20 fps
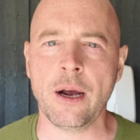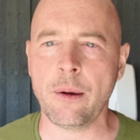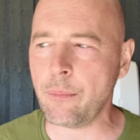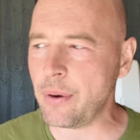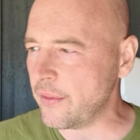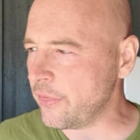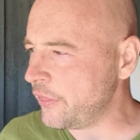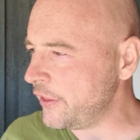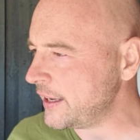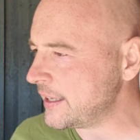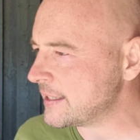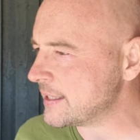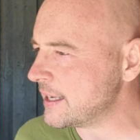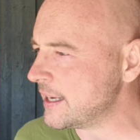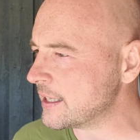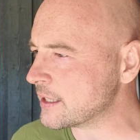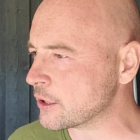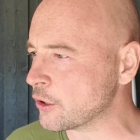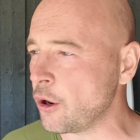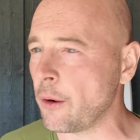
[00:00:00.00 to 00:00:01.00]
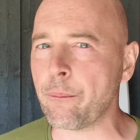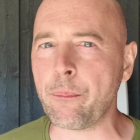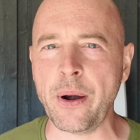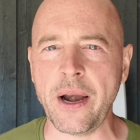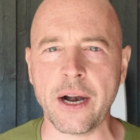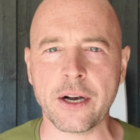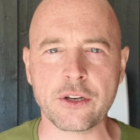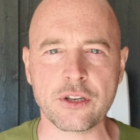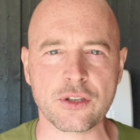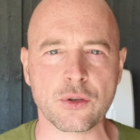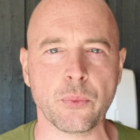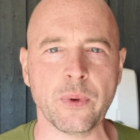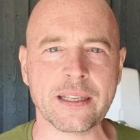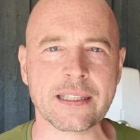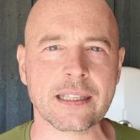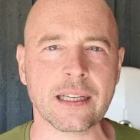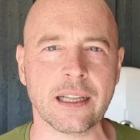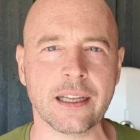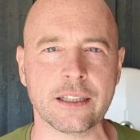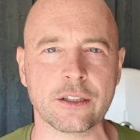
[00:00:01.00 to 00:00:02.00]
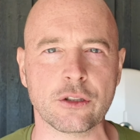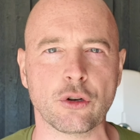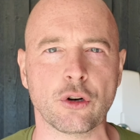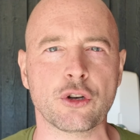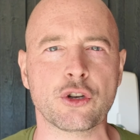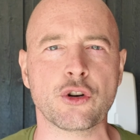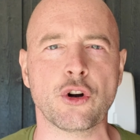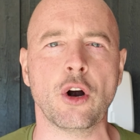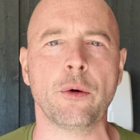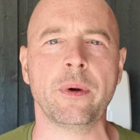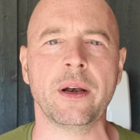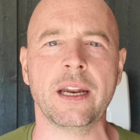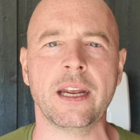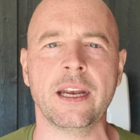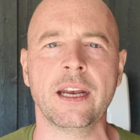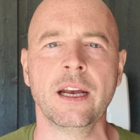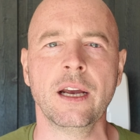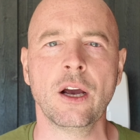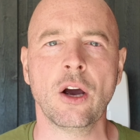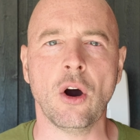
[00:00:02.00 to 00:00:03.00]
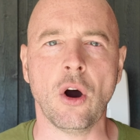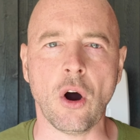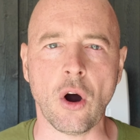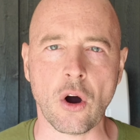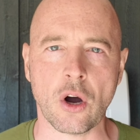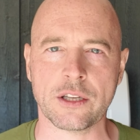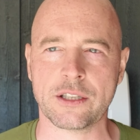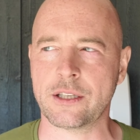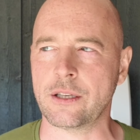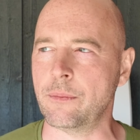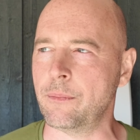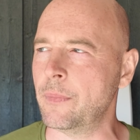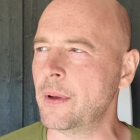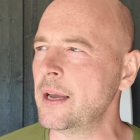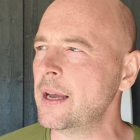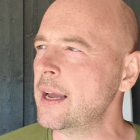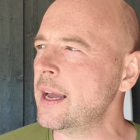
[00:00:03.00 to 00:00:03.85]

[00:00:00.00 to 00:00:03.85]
But this is, compared to Switzerland or Germany, awesome.